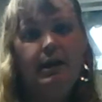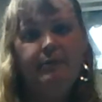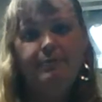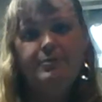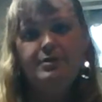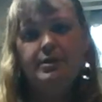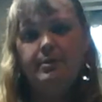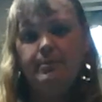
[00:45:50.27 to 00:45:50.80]

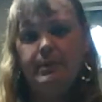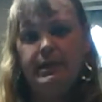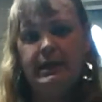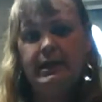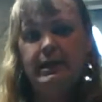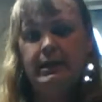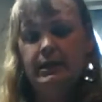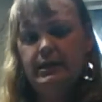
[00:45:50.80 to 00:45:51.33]
for
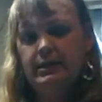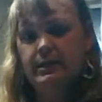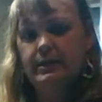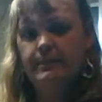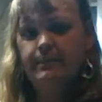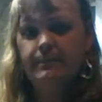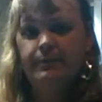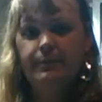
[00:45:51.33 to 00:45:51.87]
somebody,
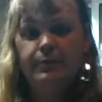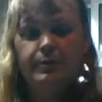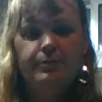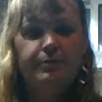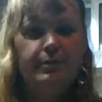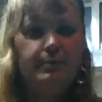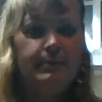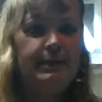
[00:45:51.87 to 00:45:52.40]
for a
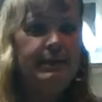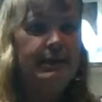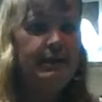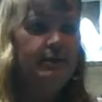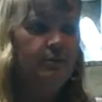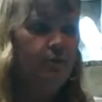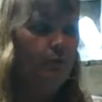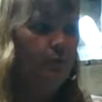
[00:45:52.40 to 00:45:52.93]
friend of
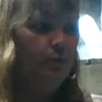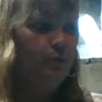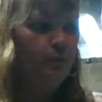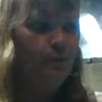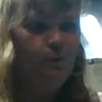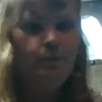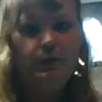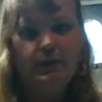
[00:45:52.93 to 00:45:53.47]
mine
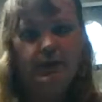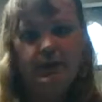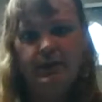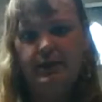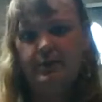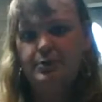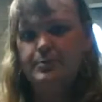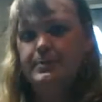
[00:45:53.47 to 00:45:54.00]
who
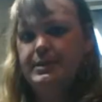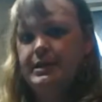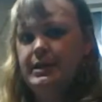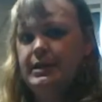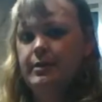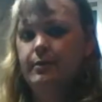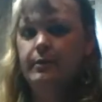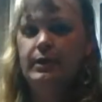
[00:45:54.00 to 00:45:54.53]

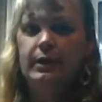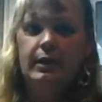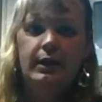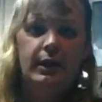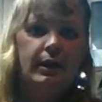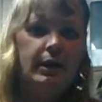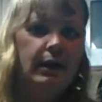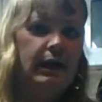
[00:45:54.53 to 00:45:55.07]
LGBTQ.
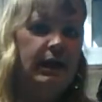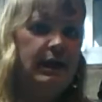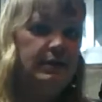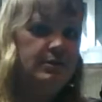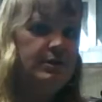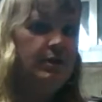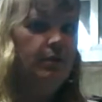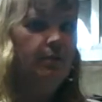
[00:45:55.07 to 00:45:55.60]

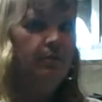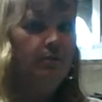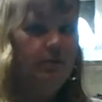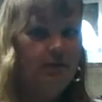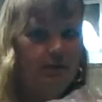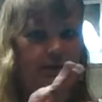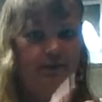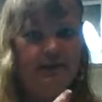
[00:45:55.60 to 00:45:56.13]
So
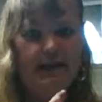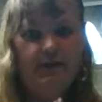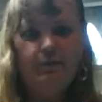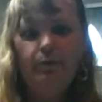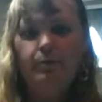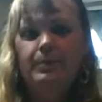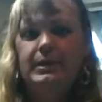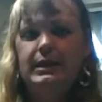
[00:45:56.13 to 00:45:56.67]
that
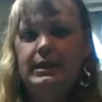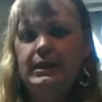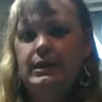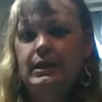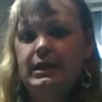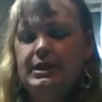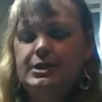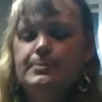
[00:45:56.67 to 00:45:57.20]
will
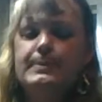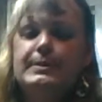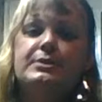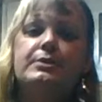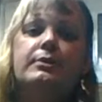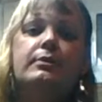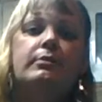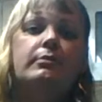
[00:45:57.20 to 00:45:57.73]
be a
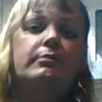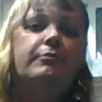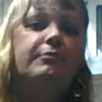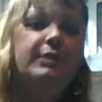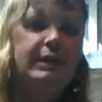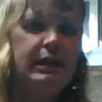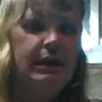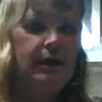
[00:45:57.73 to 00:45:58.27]
special
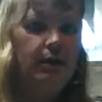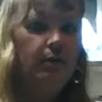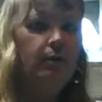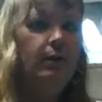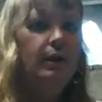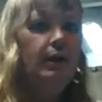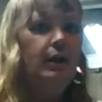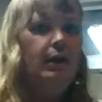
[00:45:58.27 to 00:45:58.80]
video.
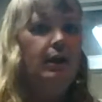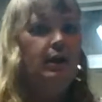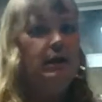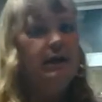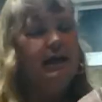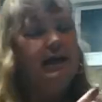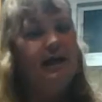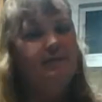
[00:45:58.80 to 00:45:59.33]

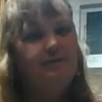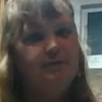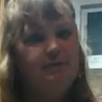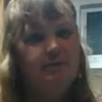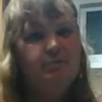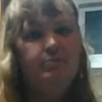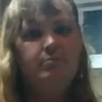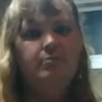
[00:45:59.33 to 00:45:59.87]

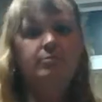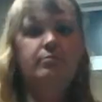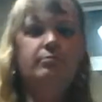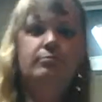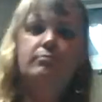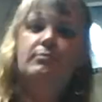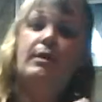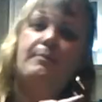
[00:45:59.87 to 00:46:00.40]

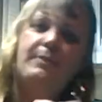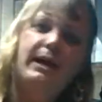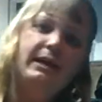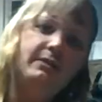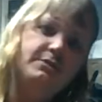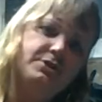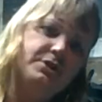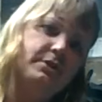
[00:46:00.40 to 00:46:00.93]
I'm
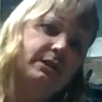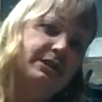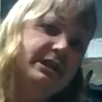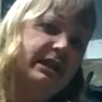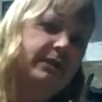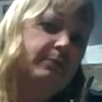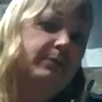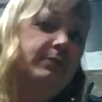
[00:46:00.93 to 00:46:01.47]
not sure
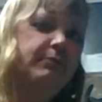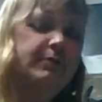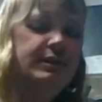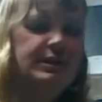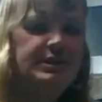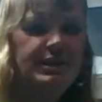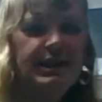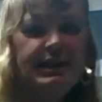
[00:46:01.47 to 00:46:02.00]
exactly when the
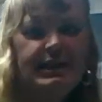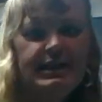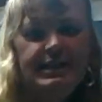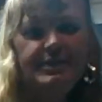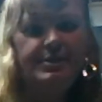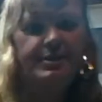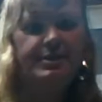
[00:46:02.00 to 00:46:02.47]
release date is.